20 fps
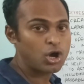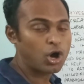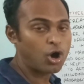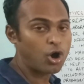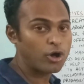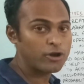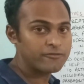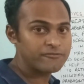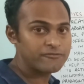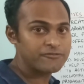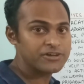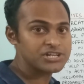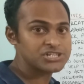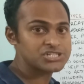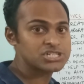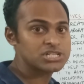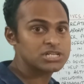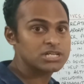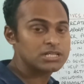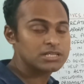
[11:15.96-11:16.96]
on which
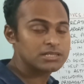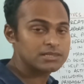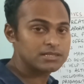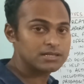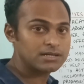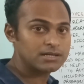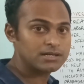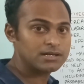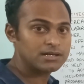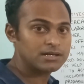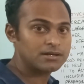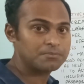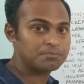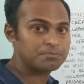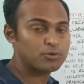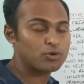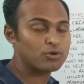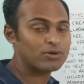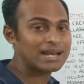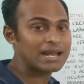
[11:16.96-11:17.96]
the
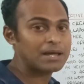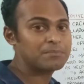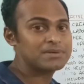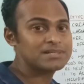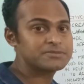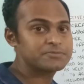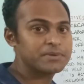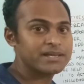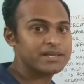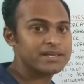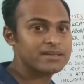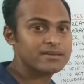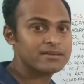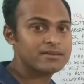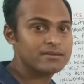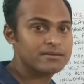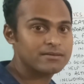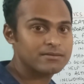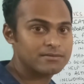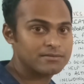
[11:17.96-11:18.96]
program is
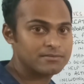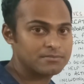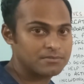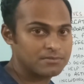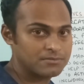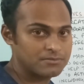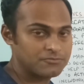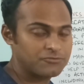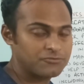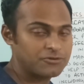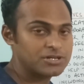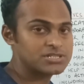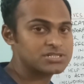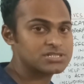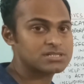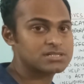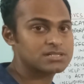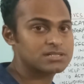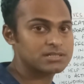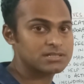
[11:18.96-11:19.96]
being
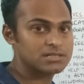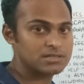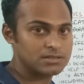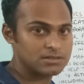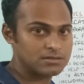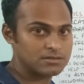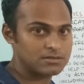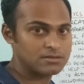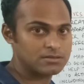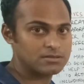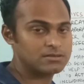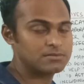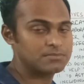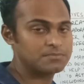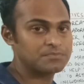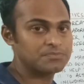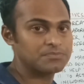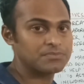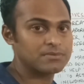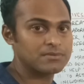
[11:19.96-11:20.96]
first
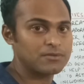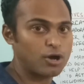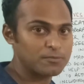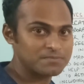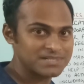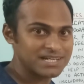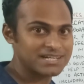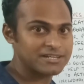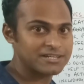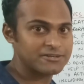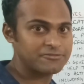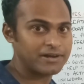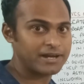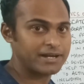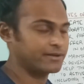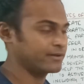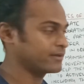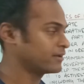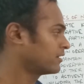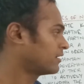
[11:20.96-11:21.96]

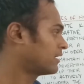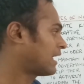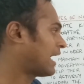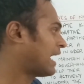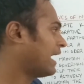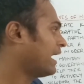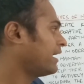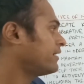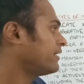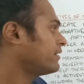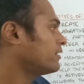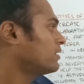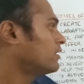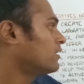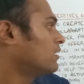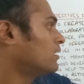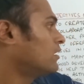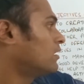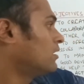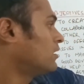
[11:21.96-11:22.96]
objectified.
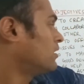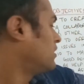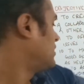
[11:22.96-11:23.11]
And